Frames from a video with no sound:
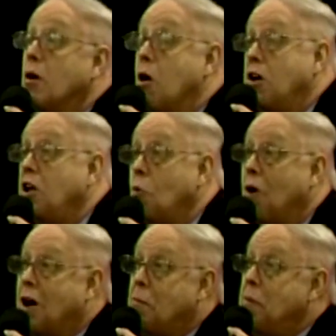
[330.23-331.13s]
or do you
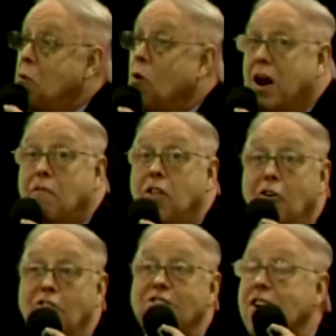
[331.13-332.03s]
want to be one of
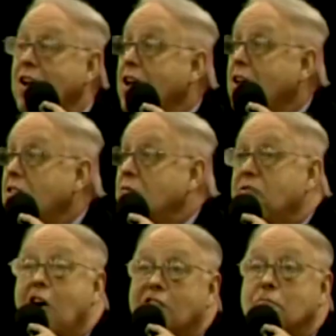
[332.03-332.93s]
those
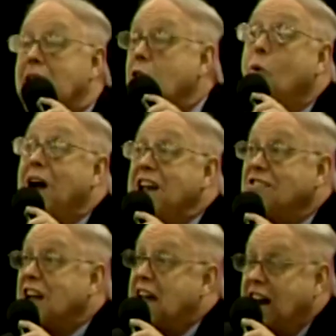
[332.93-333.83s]
that falls by the
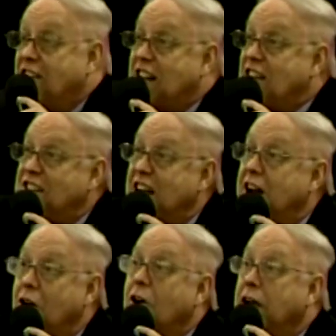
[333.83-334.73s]
wayside? As I
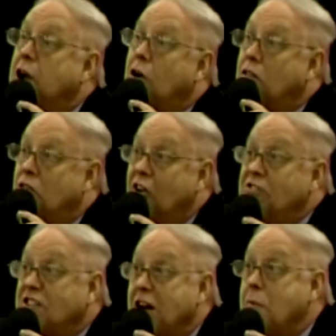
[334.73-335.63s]
said earlier,
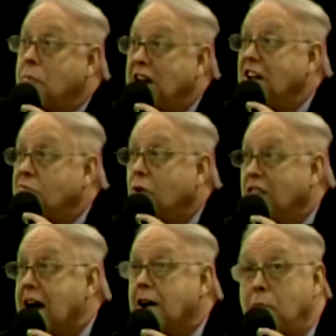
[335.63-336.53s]
those companies
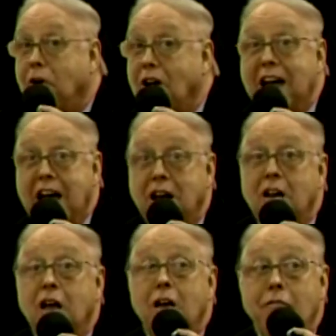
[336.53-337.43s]
without a
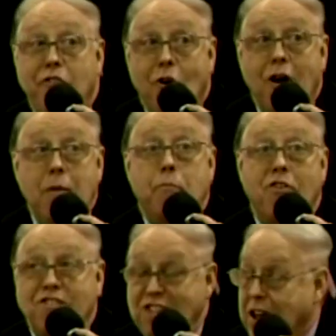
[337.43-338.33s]
plan,
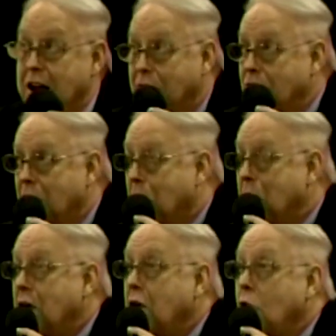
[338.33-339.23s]
40% of
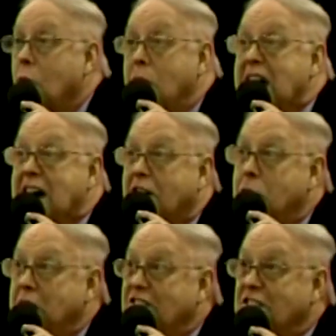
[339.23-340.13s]
them will be out
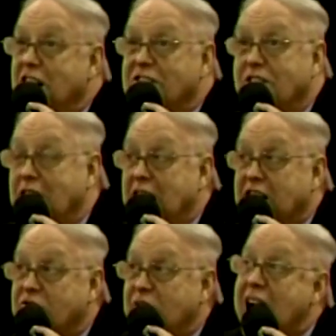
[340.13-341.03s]
of business in the
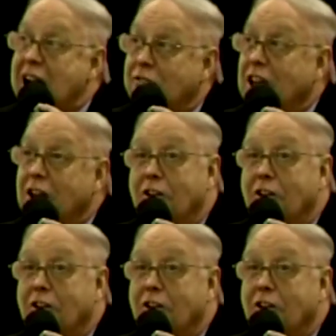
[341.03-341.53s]
next 5